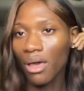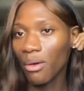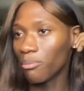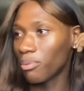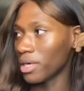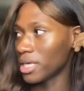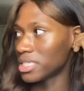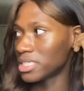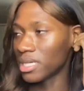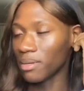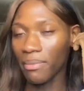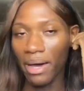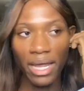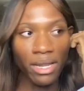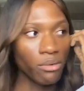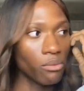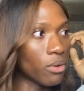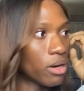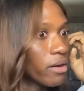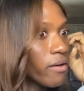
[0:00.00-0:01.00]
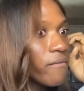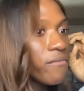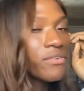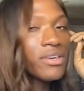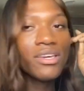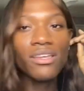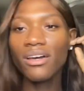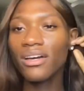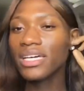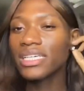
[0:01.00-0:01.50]
bitch, somebody want to,
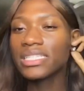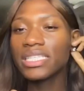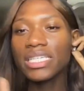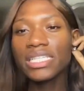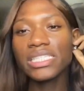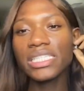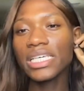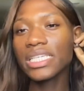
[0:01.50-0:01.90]
you know, it's, it's,